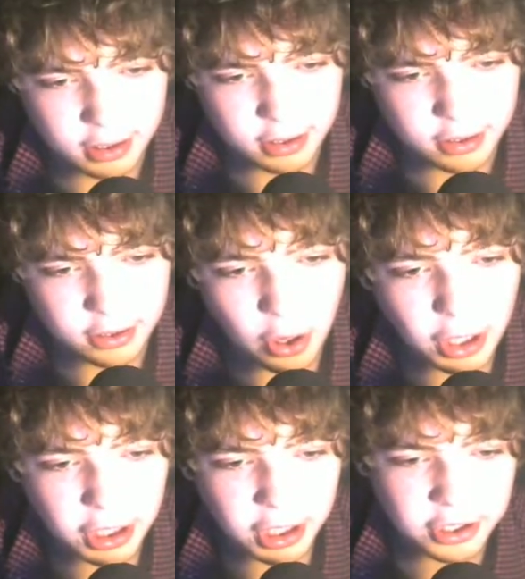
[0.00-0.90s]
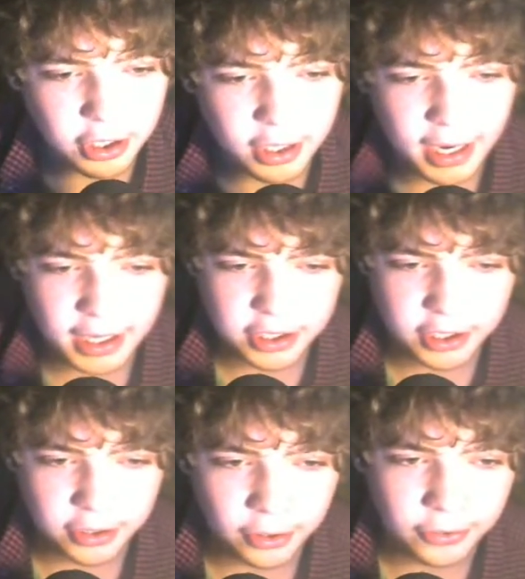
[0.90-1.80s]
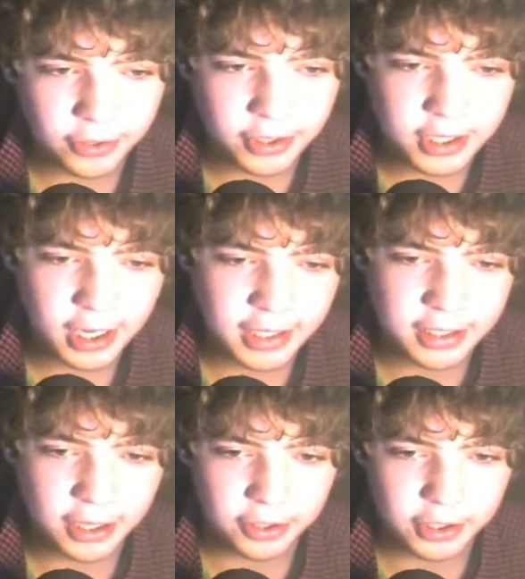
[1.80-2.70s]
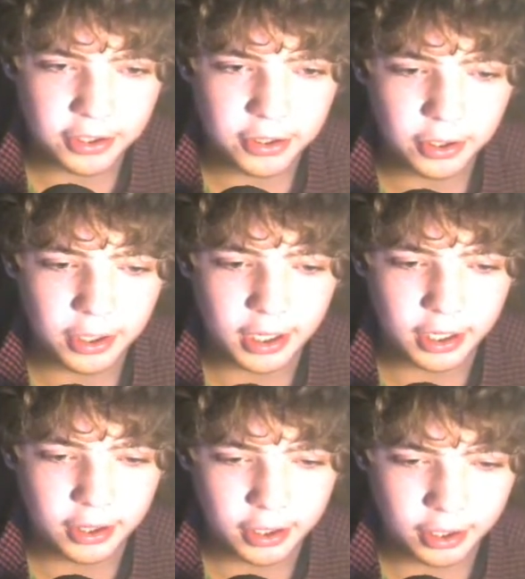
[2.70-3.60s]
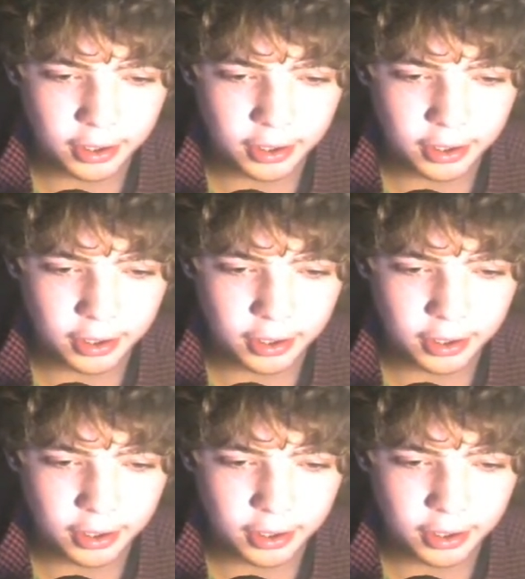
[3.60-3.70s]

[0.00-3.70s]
Let's go with International since it has nothing to do with anything.